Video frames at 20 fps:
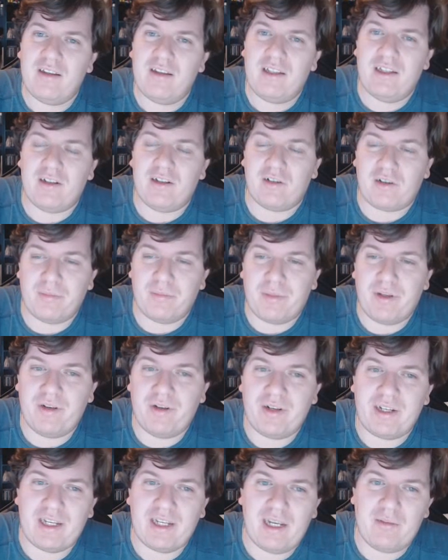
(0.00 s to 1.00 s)

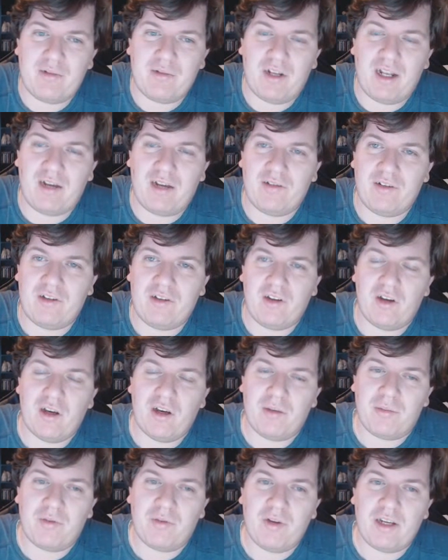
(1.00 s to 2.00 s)
computer games allow you to
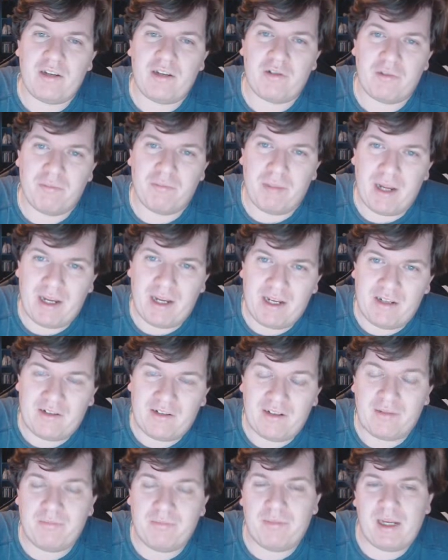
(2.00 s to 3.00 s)
upgrade your
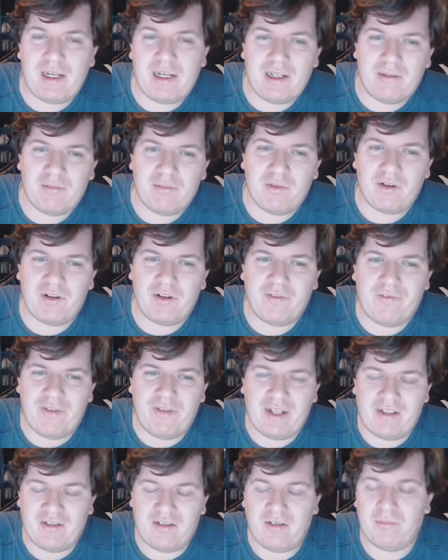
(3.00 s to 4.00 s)
base and make it more
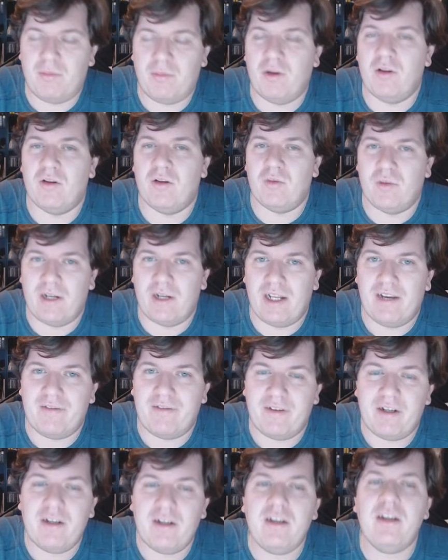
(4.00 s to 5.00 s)
defensible or
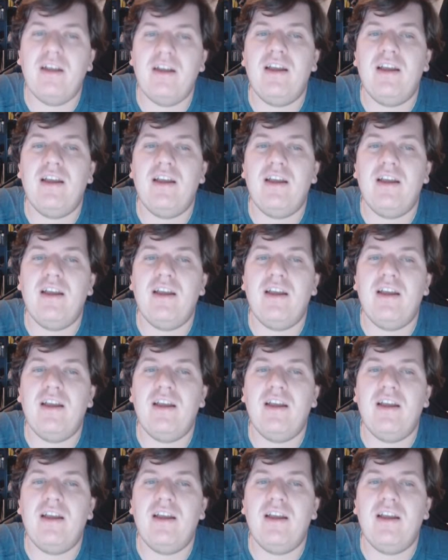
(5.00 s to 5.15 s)
whatever.